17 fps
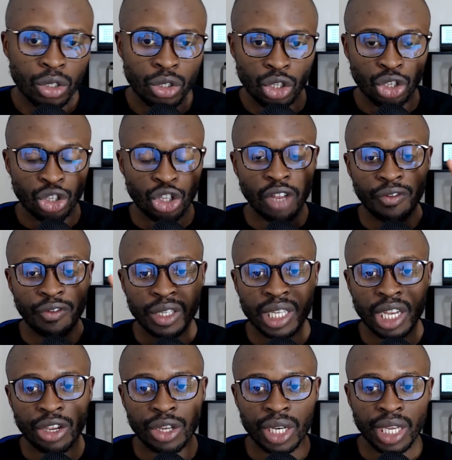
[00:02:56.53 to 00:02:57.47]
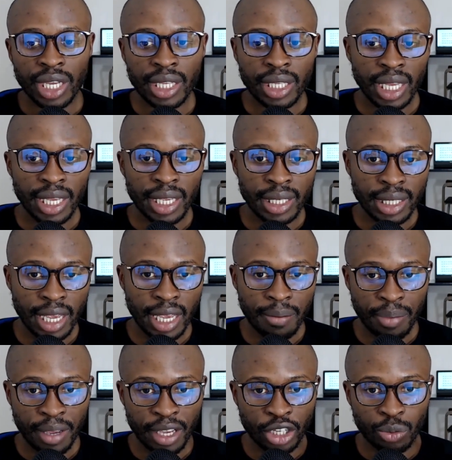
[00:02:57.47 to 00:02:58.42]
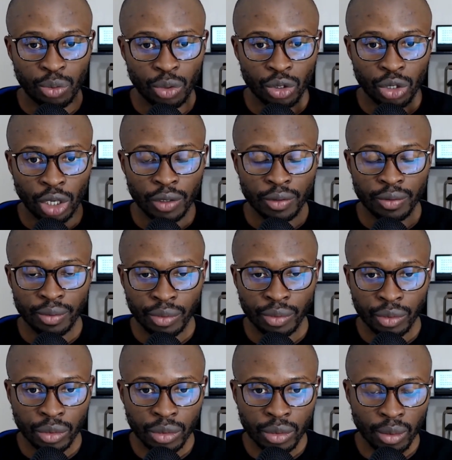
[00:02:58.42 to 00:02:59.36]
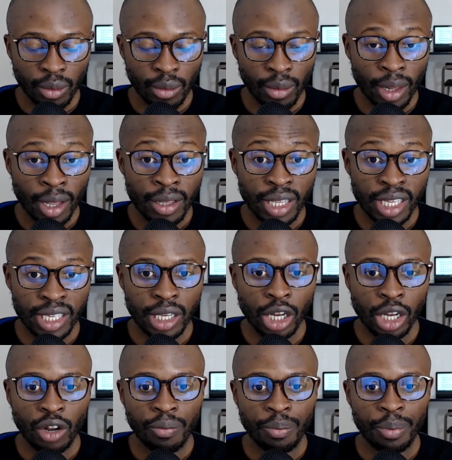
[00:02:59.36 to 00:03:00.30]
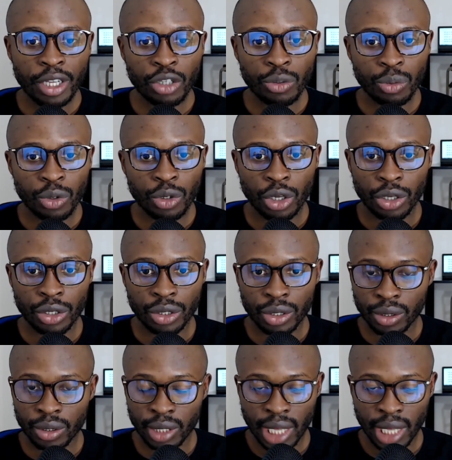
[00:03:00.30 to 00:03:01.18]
The third thing that you need is a page builder. There's a lot of page builders